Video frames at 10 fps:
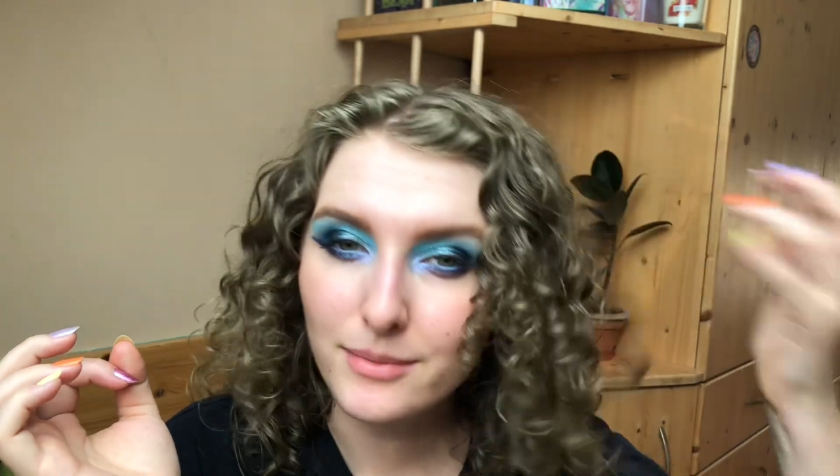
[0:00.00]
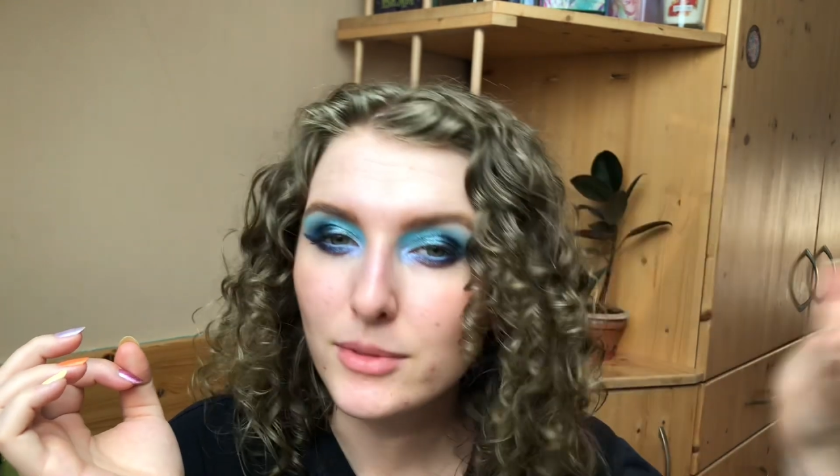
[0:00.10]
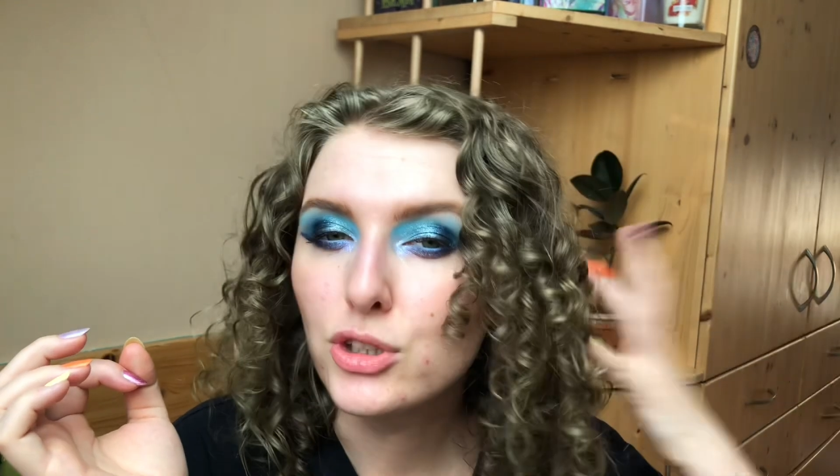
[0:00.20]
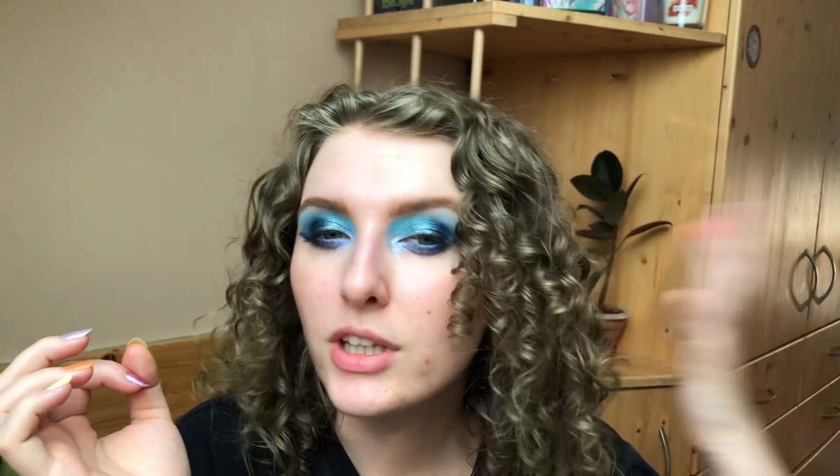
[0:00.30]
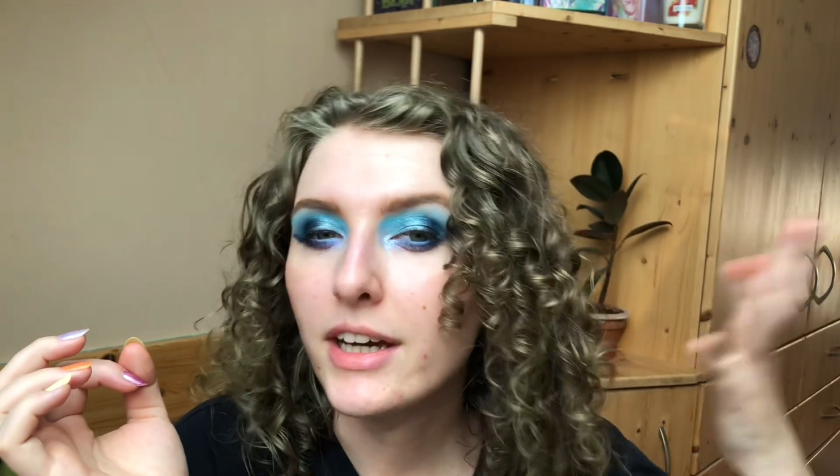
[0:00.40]

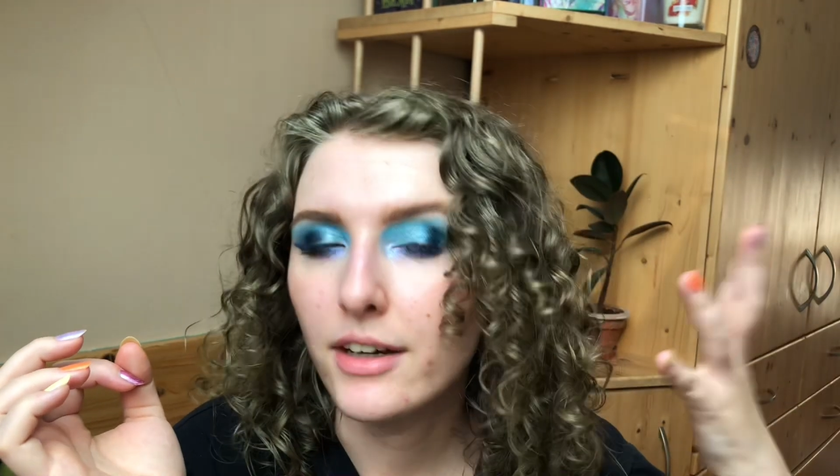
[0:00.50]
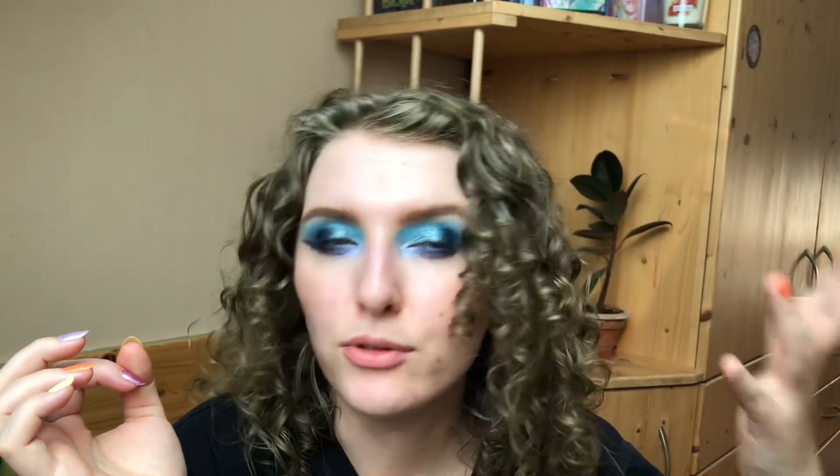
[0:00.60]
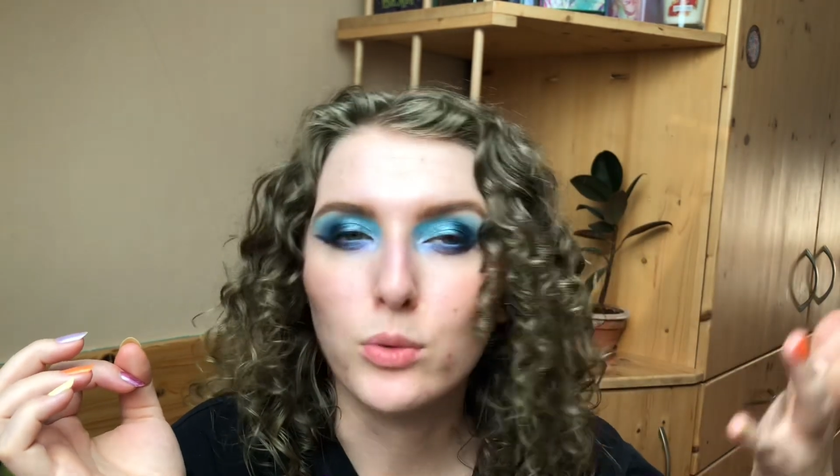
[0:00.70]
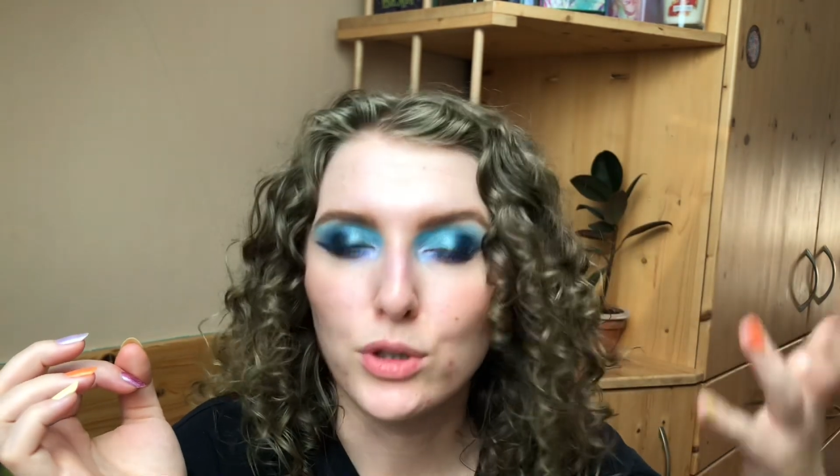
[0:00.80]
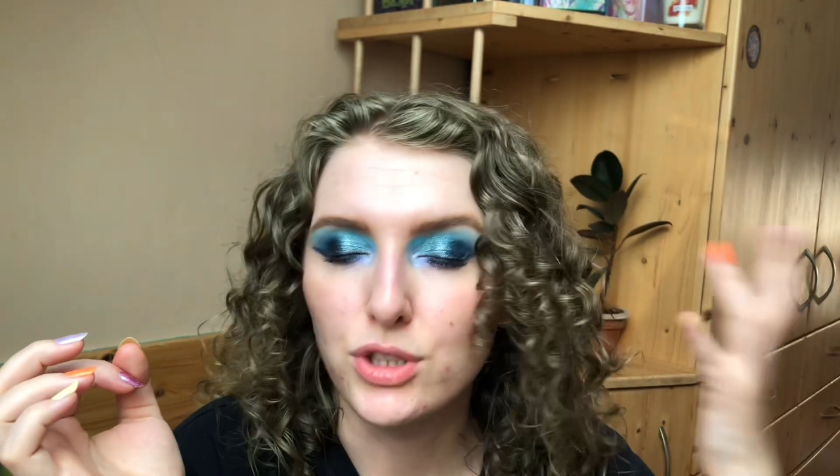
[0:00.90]
Today I have
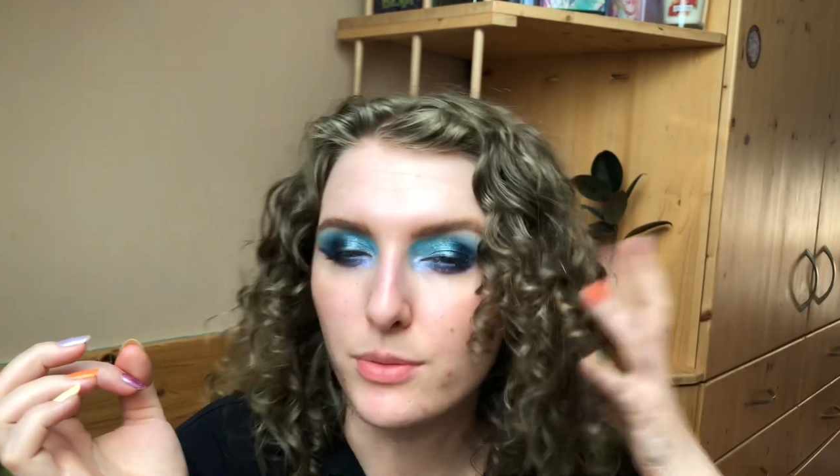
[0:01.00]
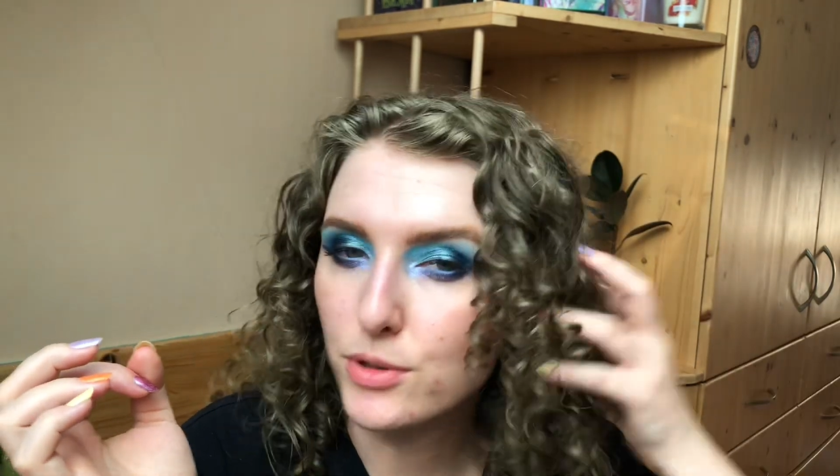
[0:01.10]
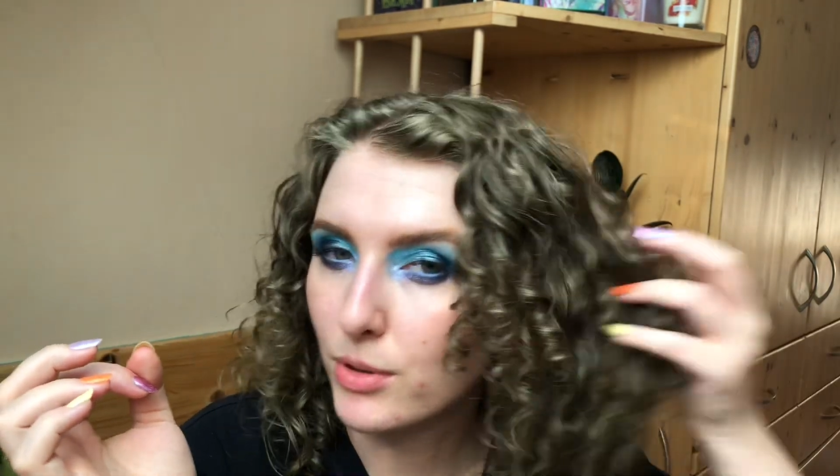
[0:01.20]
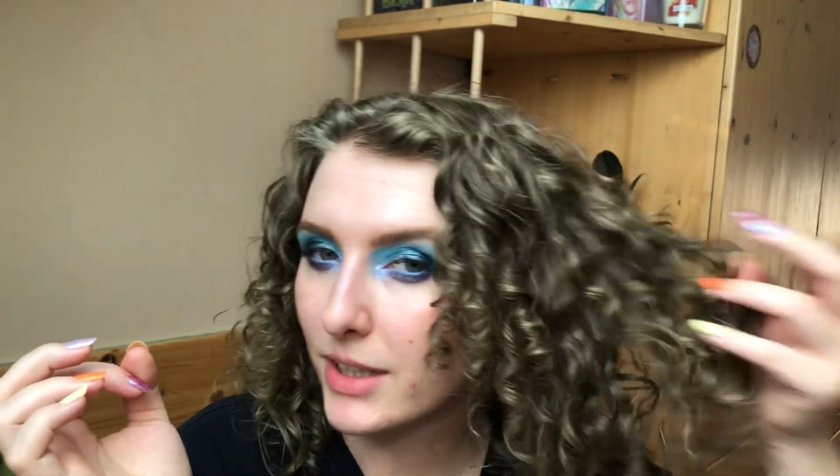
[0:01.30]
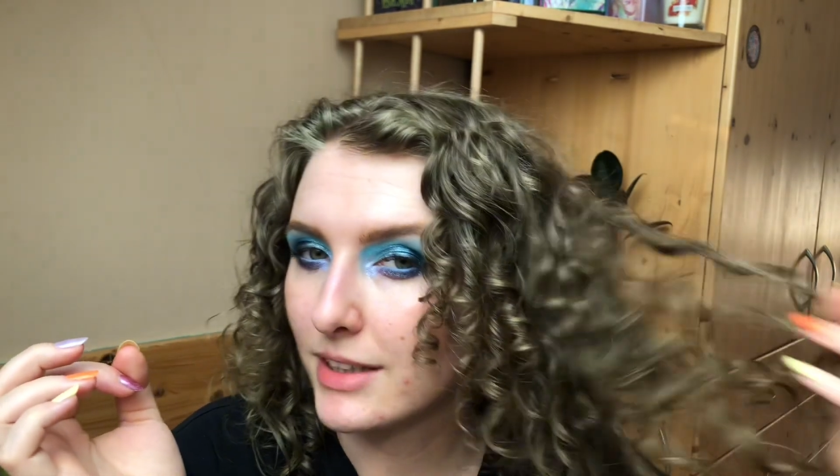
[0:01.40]
to wash them,
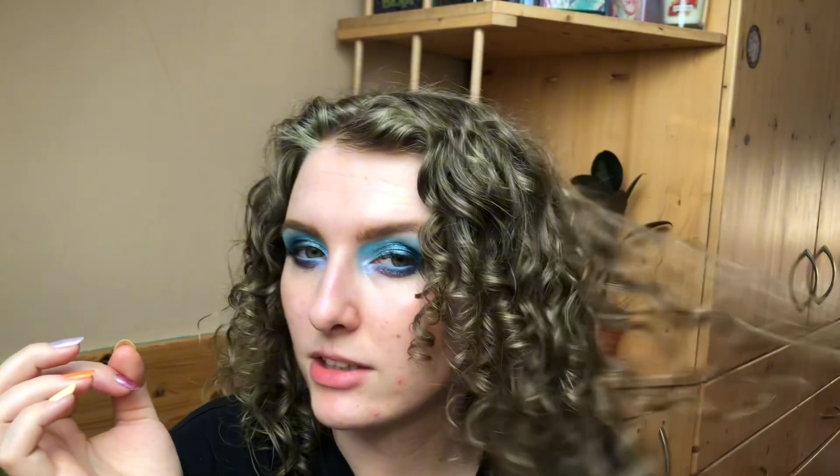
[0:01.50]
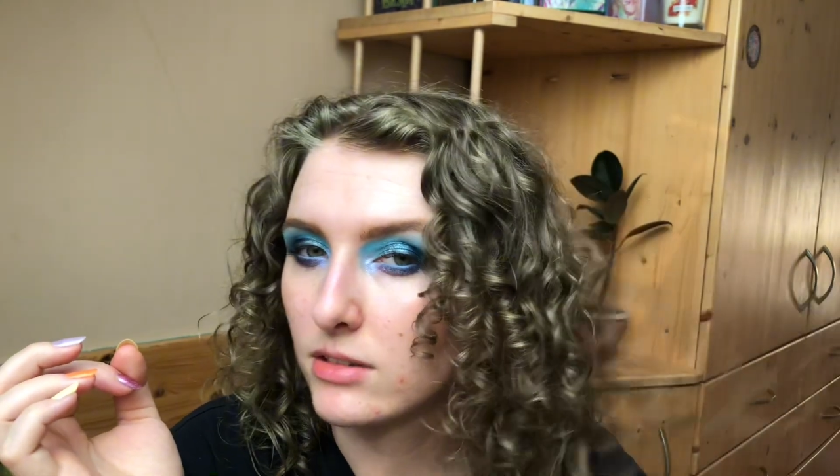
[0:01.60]
so like they're